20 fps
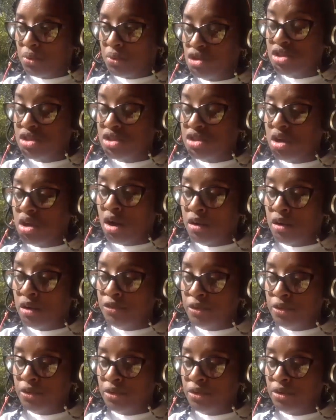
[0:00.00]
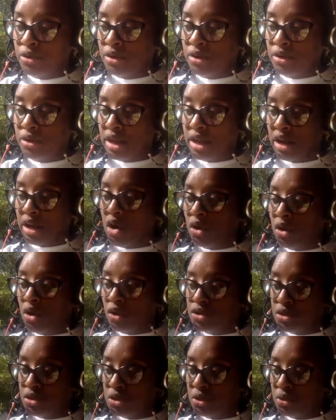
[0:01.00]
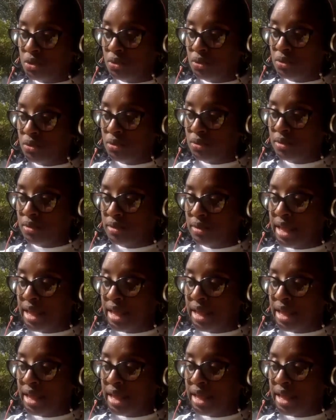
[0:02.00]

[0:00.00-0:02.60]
just offered, and also